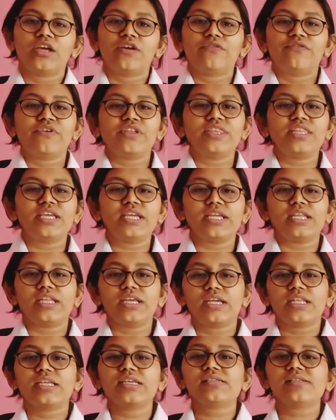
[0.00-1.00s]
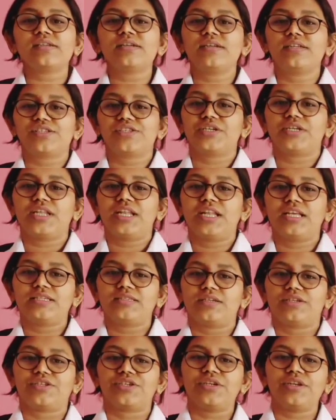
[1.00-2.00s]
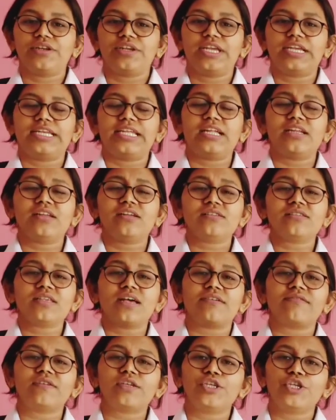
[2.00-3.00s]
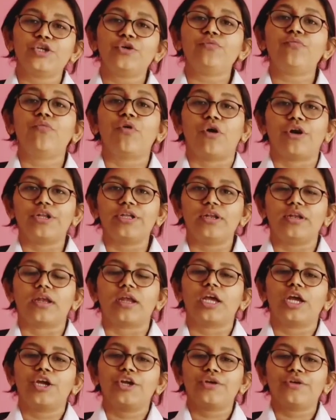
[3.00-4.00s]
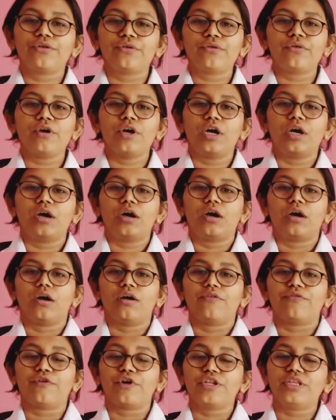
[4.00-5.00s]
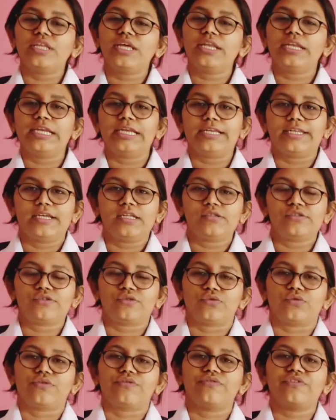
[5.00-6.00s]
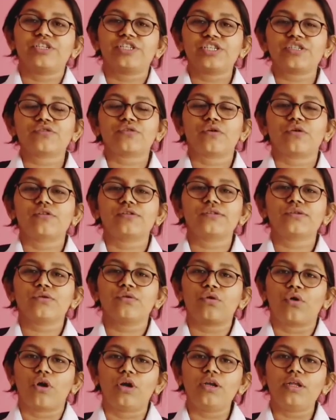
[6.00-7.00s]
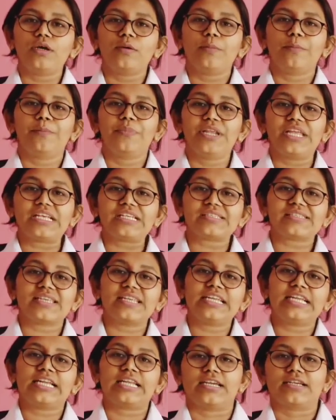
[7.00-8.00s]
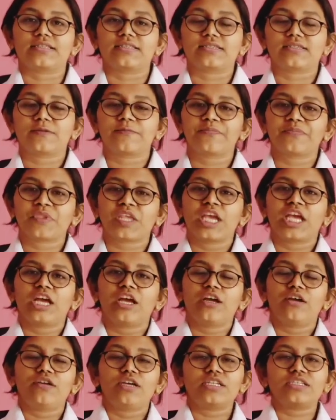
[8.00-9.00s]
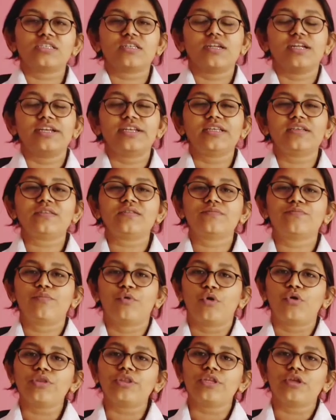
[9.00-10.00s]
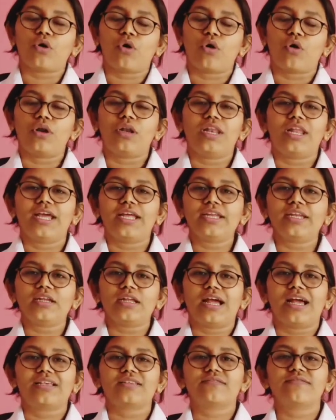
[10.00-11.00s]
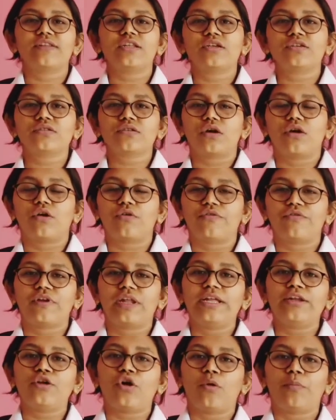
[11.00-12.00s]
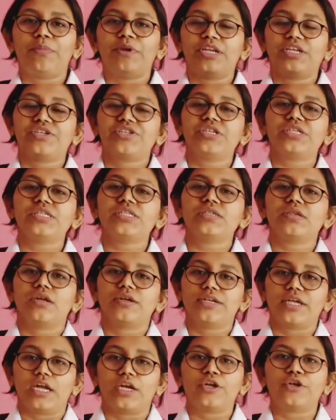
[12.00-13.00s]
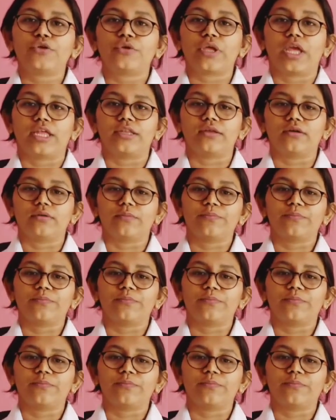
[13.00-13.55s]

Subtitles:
With the increase in digitalization, retailers have a new model for their retail store, which is also called bricks and clicks. It is both online as well as offline operations done together.